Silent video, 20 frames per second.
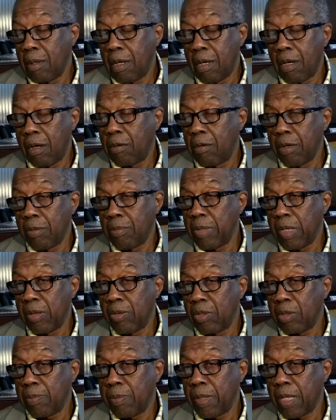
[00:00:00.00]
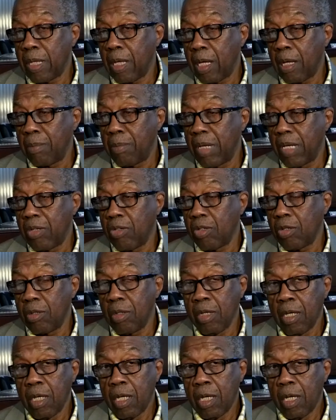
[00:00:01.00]
Riverbend was a major
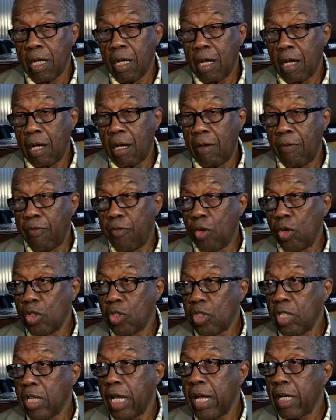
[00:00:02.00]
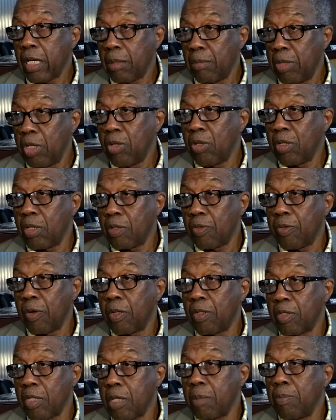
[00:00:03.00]
force in our community as
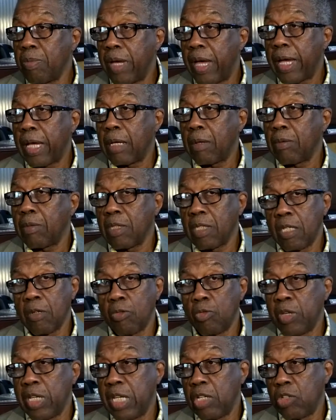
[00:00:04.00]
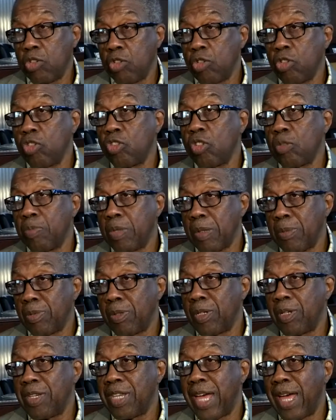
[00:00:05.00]
far as impact. It was reintroducing
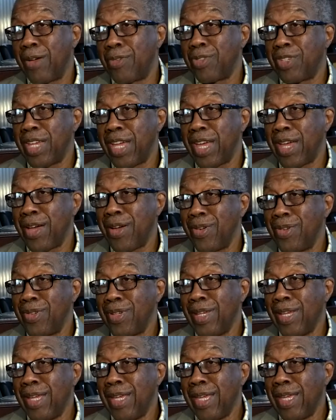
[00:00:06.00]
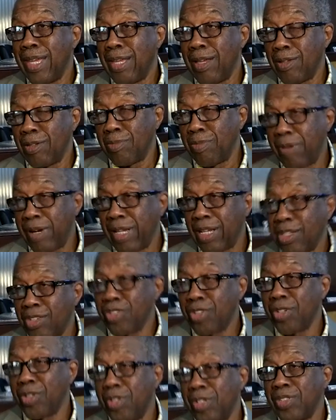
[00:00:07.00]
people to downtown. It was bringing
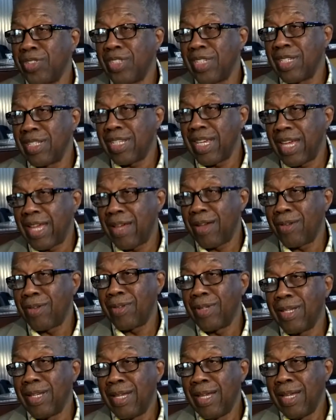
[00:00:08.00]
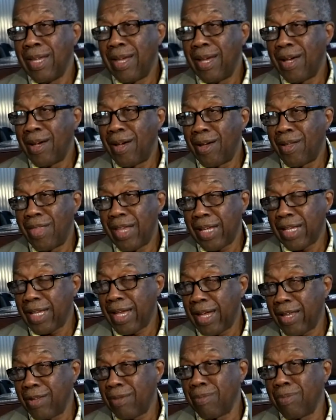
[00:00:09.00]
tourists in town. That
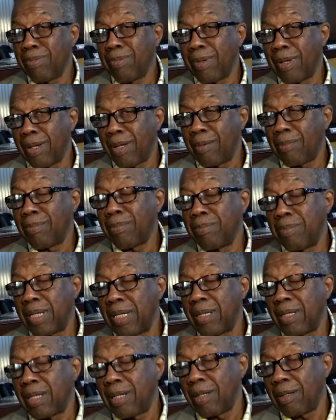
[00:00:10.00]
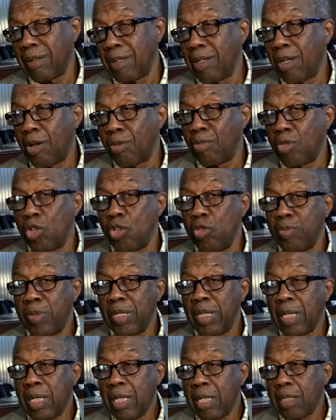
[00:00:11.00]
kind of
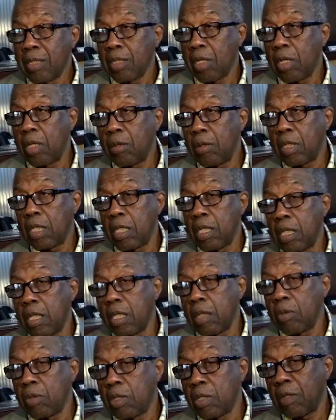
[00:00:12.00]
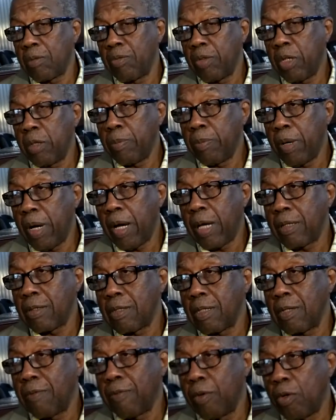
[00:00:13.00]
movement. So it was a very
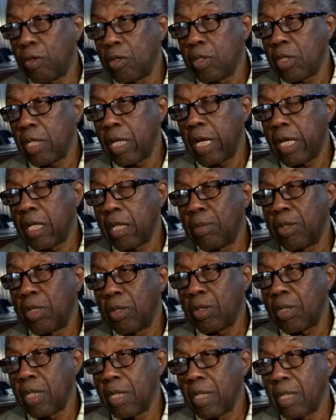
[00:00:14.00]
positive force in our community.